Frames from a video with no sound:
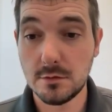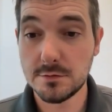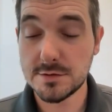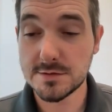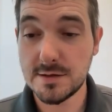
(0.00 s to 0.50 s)

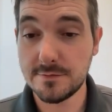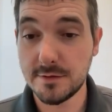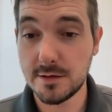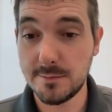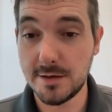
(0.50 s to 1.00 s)
which is
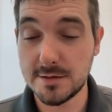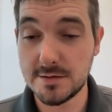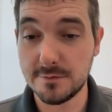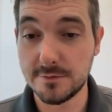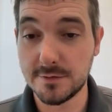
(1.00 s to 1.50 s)
definitely gonna make a
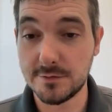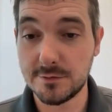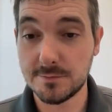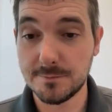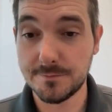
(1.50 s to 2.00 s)
difference.